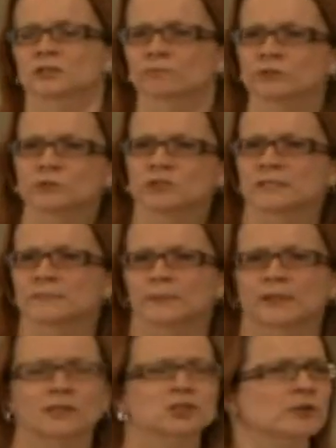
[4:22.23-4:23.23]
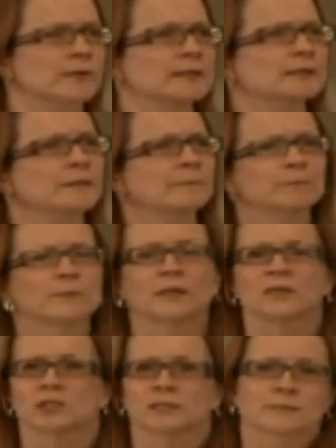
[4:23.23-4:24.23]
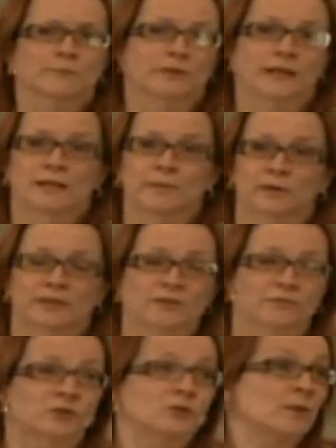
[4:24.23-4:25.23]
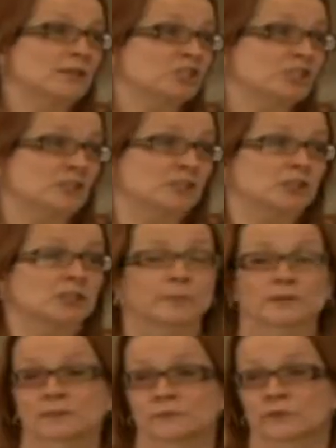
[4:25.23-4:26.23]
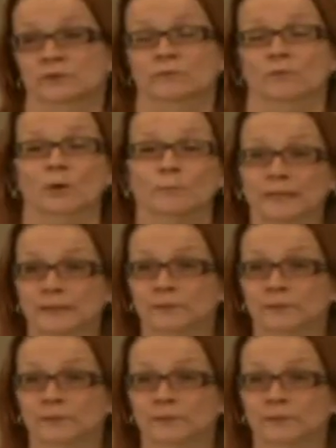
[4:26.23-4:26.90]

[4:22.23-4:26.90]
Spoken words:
she's rude, she's belligerent, she doesn't put anybody through. When she does, she puts them through the wrong